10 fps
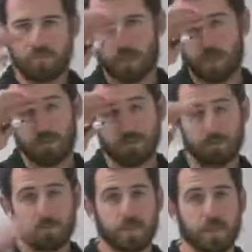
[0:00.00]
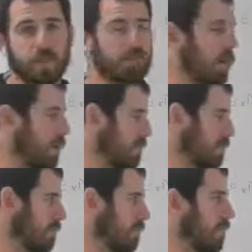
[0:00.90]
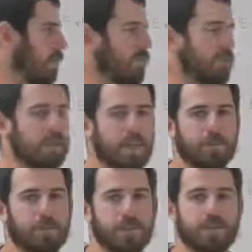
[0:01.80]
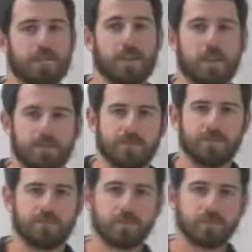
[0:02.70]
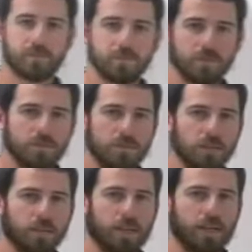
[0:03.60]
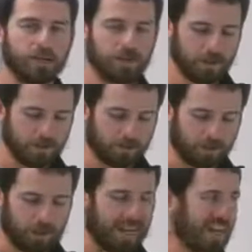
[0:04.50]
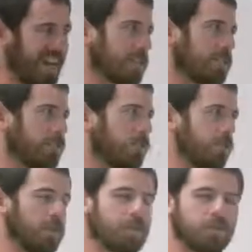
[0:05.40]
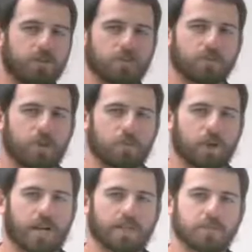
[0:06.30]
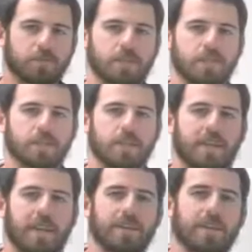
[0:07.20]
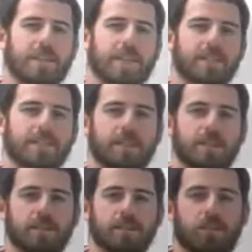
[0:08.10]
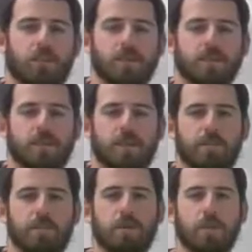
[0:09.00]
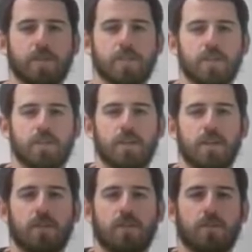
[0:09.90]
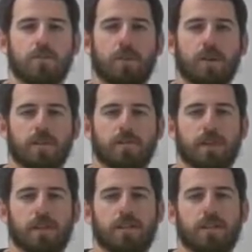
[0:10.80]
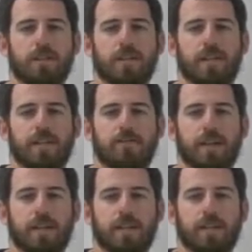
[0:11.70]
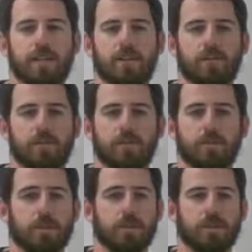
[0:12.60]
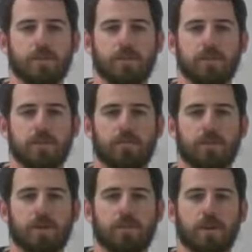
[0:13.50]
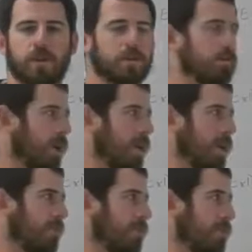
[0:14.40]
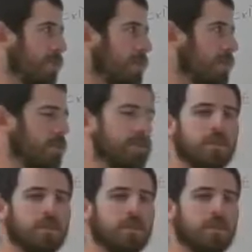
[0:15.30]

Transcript: Okay, again, pause. You need to copy that stuff down. Okay, but that has to do it for this. You have a small practice with this. And then the next thing is a one-step equations with multiplying and dividing, which you'll be doing pretty much right after this.